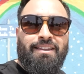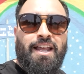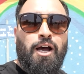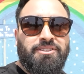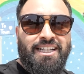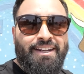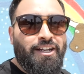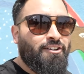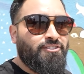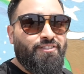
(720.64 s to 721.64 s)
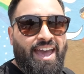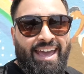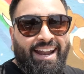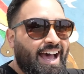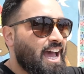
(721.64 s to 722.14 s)
Now I'm standing off of
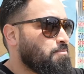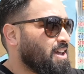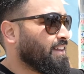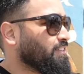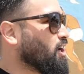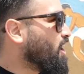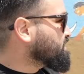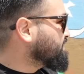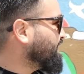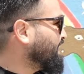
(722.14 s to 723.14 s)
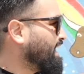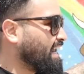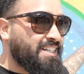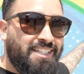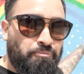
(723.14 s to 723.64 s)
Anaheim and Dawson, and
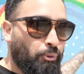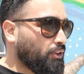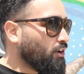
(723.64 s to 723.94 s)
I just pulled